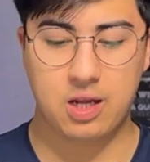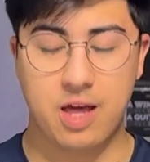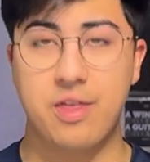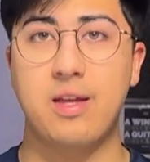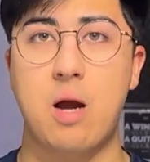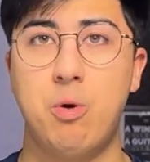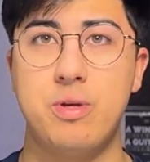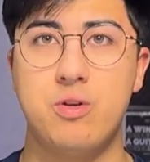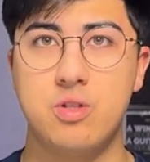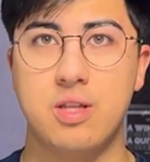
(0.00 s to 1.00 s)
I think I will be
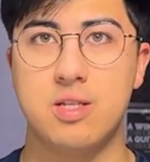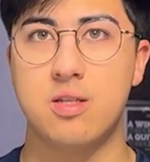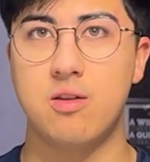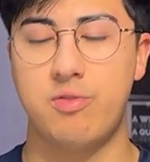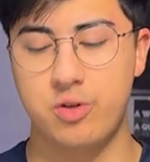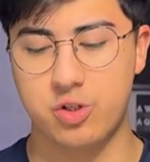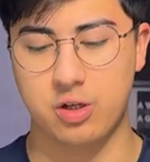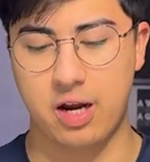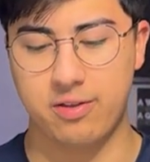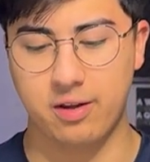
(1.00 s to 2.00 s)
using this in the
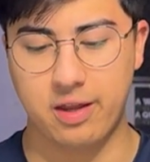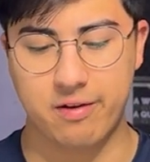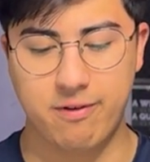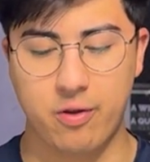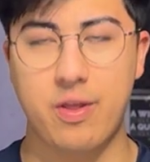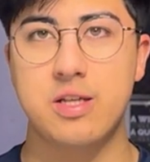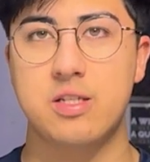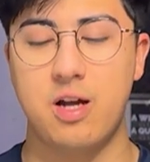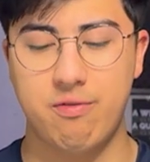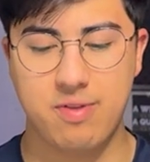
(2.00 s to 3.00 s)
future. I think that it felt nice
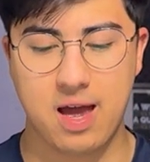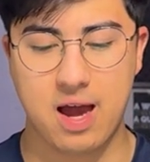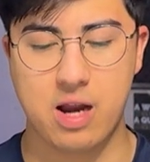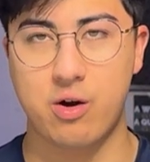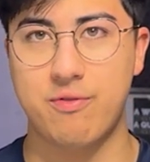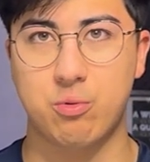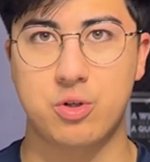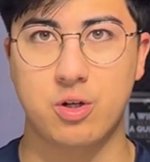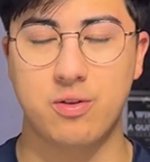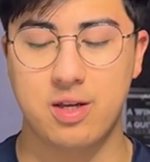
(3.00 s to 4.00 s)
enough that I don't have to
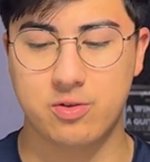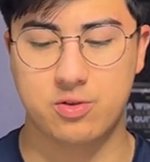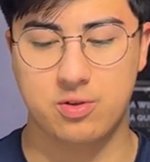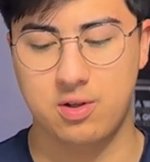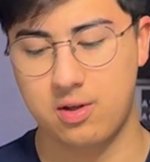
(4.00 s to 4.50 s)
return this.